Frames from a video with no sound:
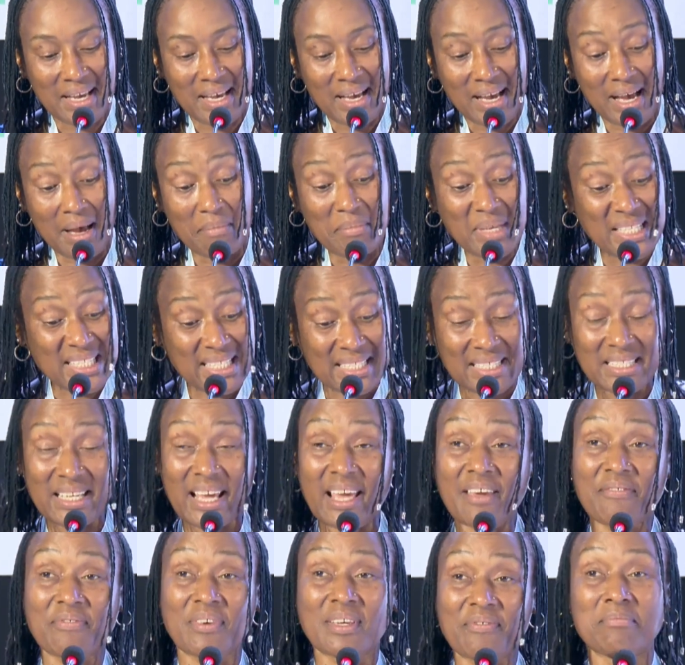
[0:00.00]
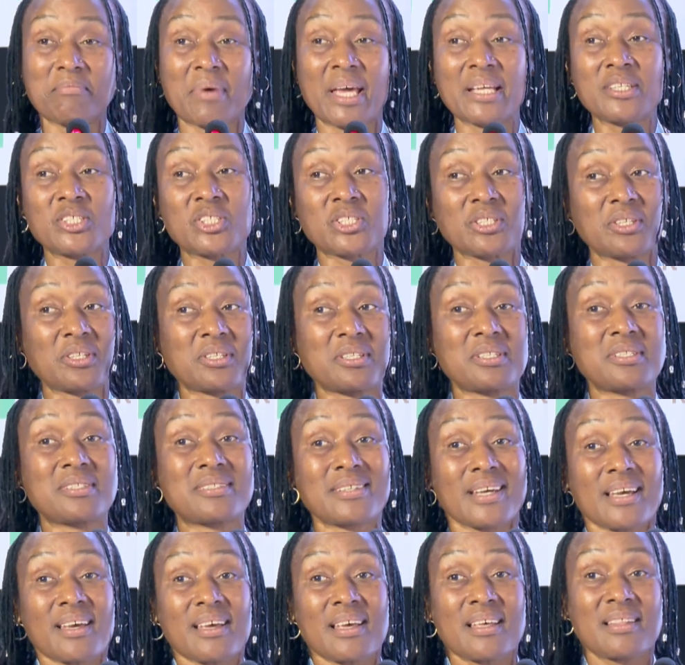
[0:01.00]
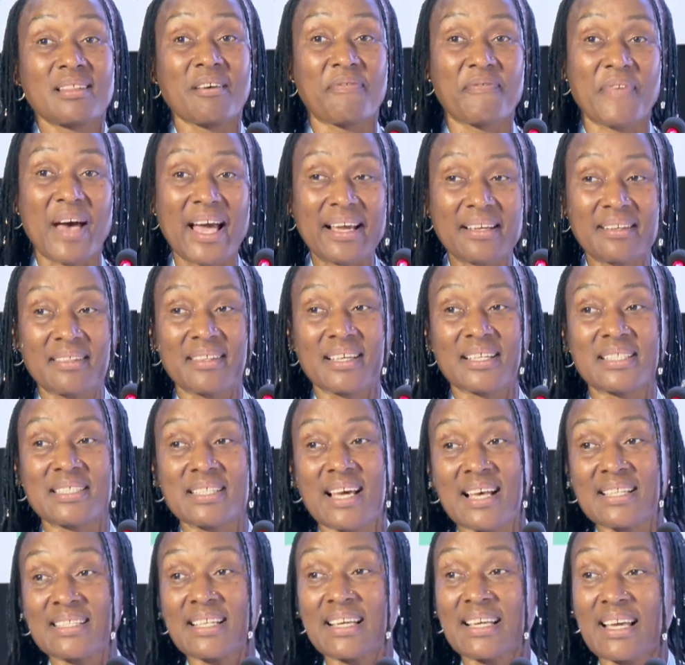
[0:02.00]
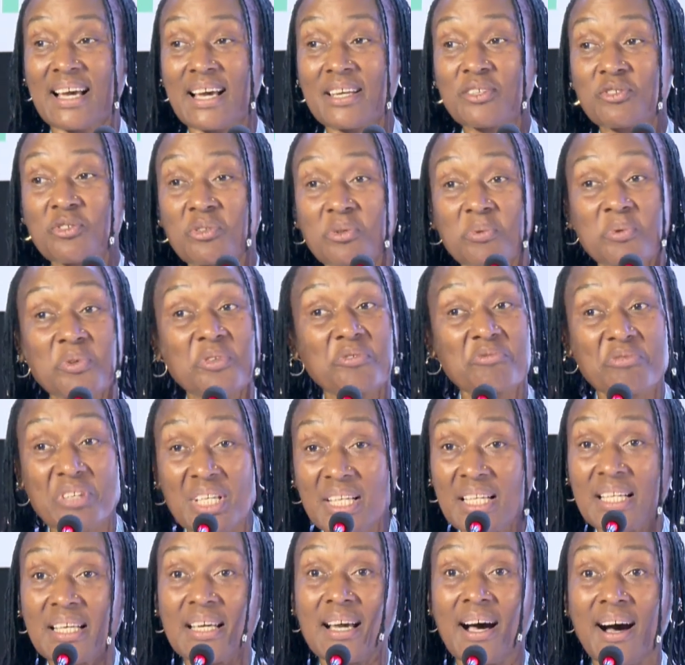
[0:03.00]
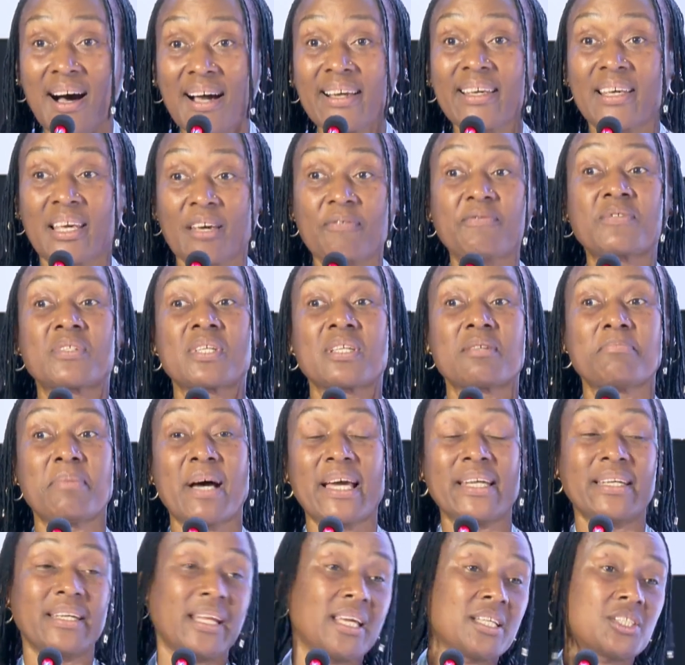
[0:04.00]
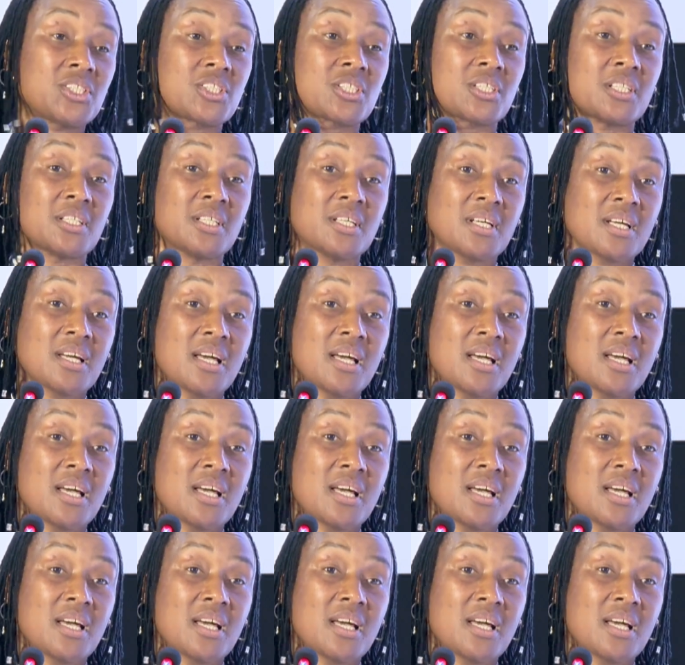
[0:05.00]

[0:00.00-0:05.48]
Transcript: Mr. David mentioned the fact that as a country, we really are gifted by nature,